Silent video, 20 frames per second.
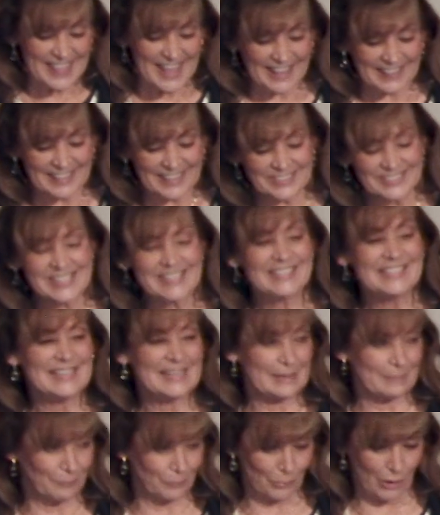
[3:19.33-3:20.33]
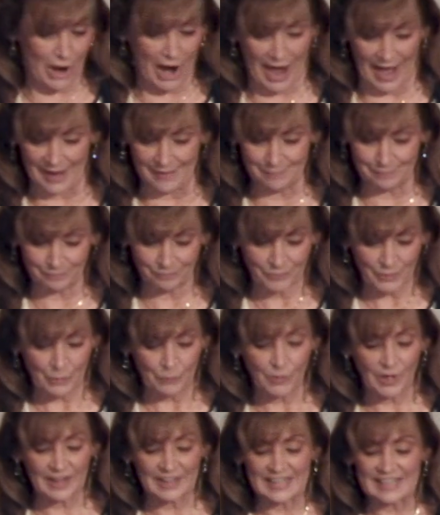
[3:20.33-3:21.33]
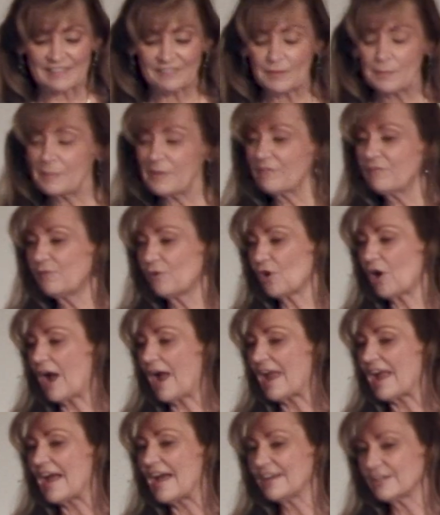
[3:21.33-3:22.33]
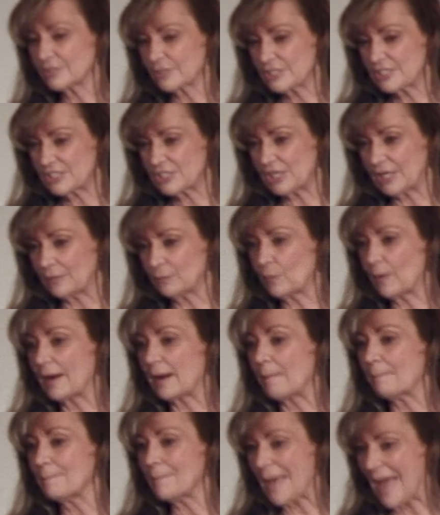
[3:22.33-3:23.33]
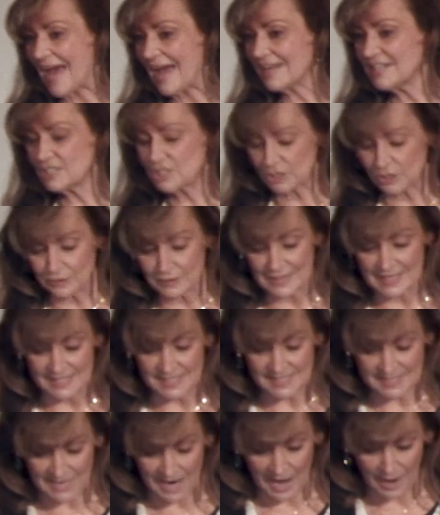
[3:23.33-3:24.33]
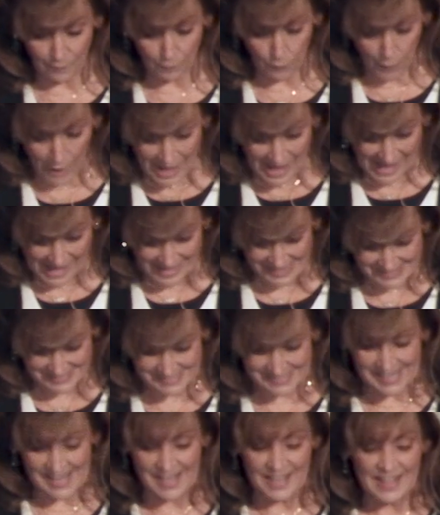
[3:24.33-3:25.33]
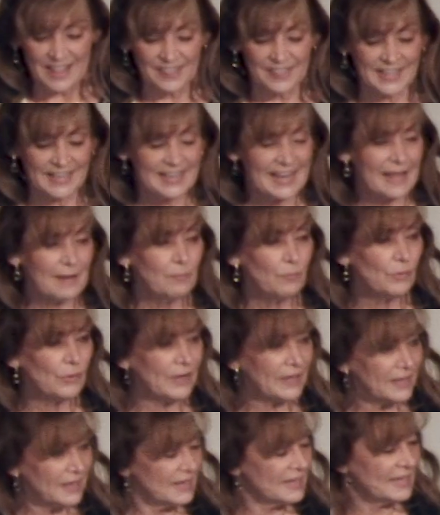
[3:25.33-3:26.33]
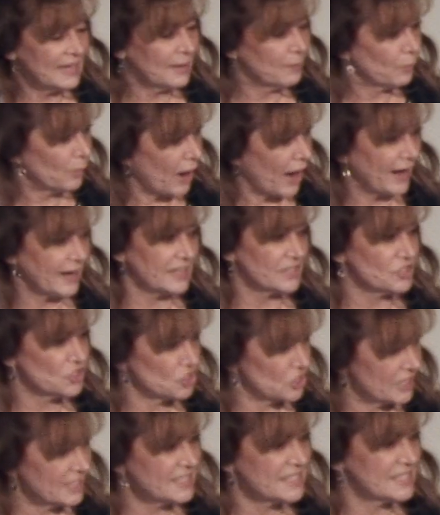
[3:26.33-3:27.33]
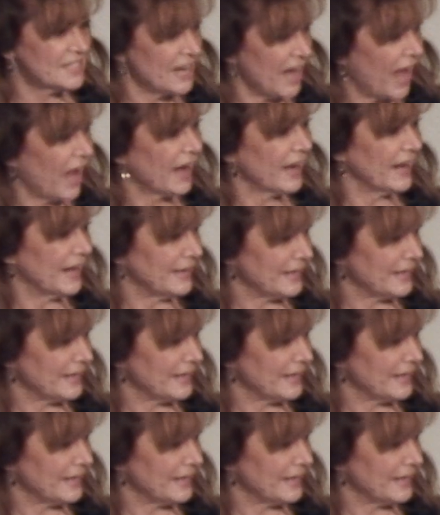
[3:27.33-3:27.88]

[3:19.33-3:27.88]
then there's Nimrod. Well, even before I understood what a bad dude this guy was, the name Nimrod is just not a